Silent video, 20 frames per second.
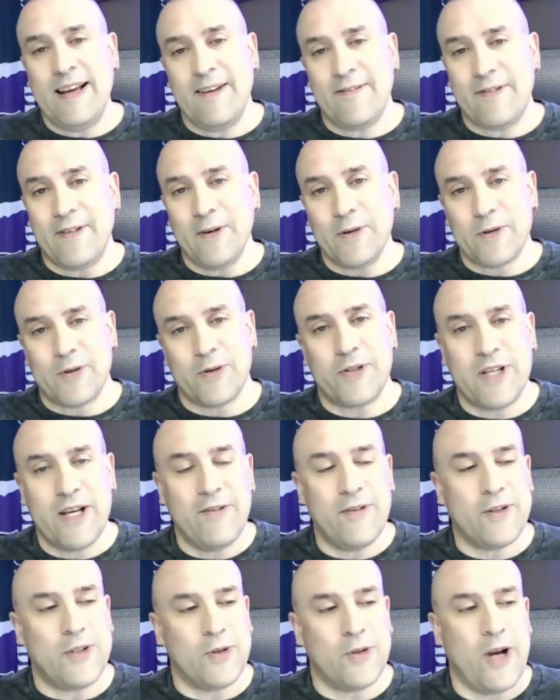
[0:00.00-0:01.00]
those
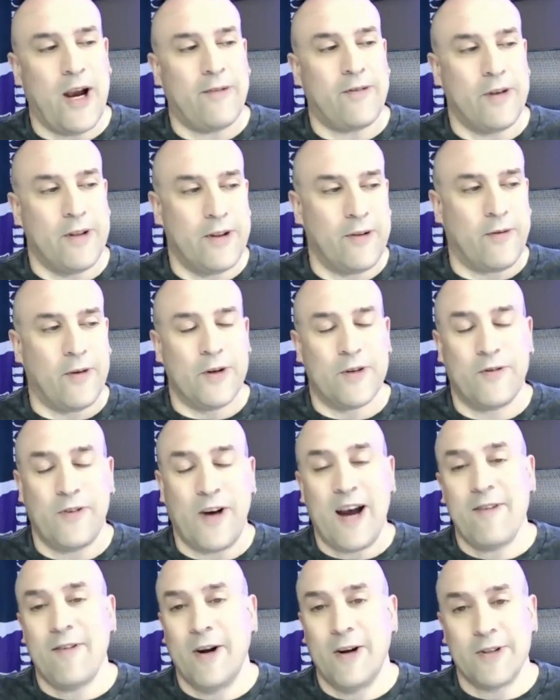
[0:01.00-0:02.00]
receivers you drafted in the first
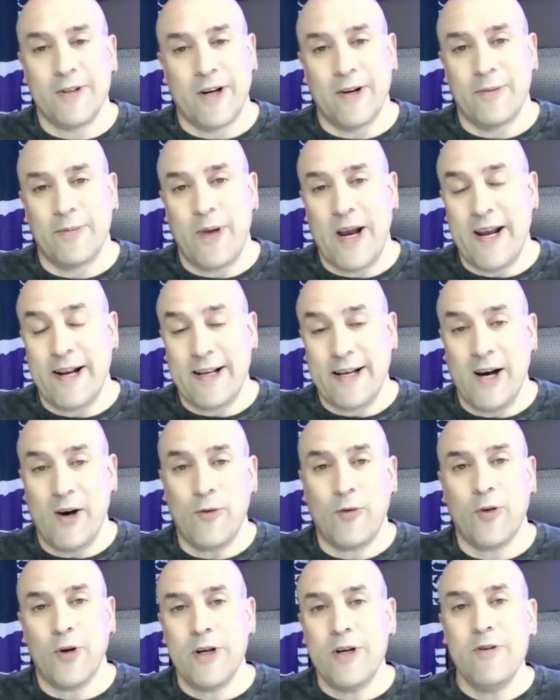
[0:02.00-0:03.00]
5 rounds aren't panning
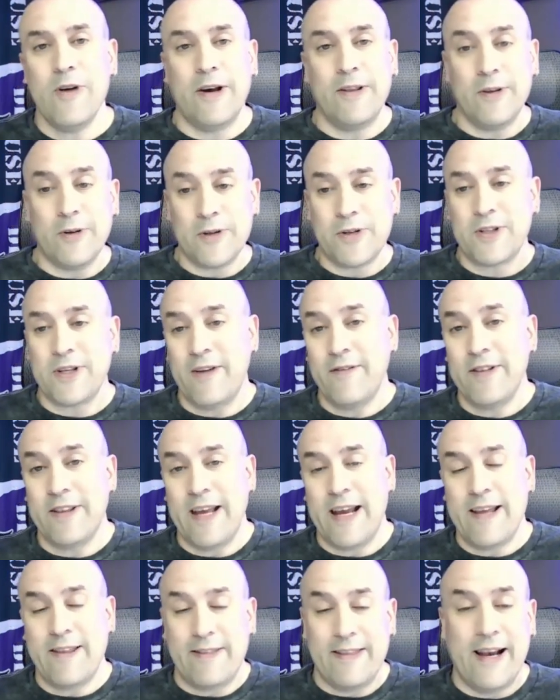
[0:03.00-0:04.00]
out for you, and those 7th,
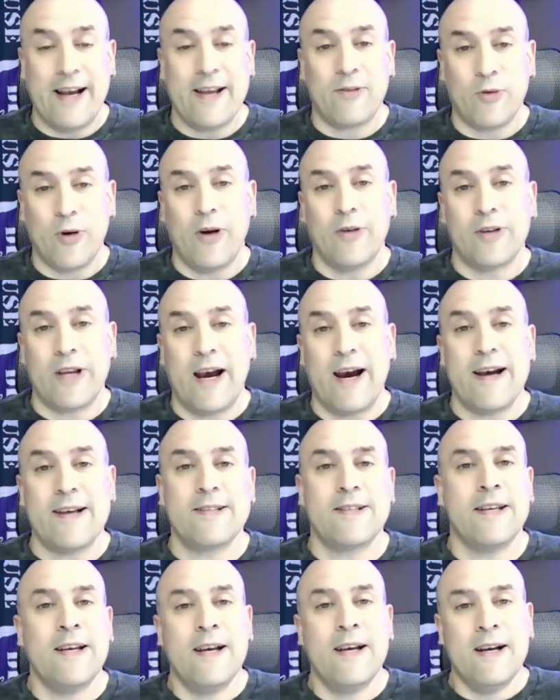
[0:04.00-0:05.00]
8th, 9th round
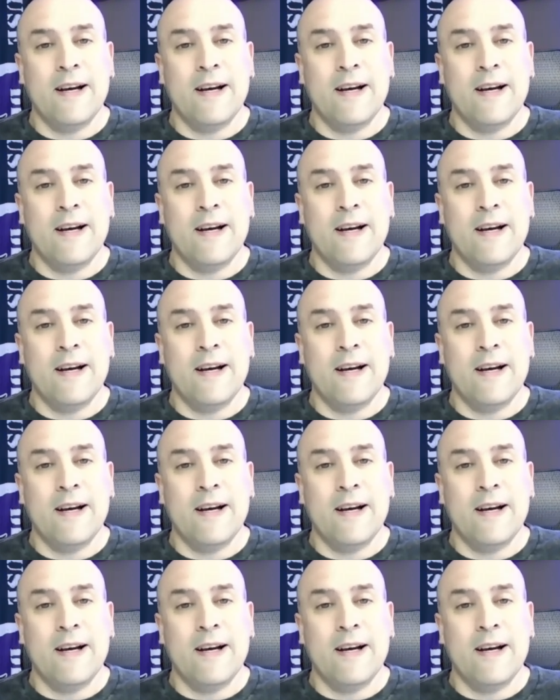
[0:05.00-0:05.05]
guys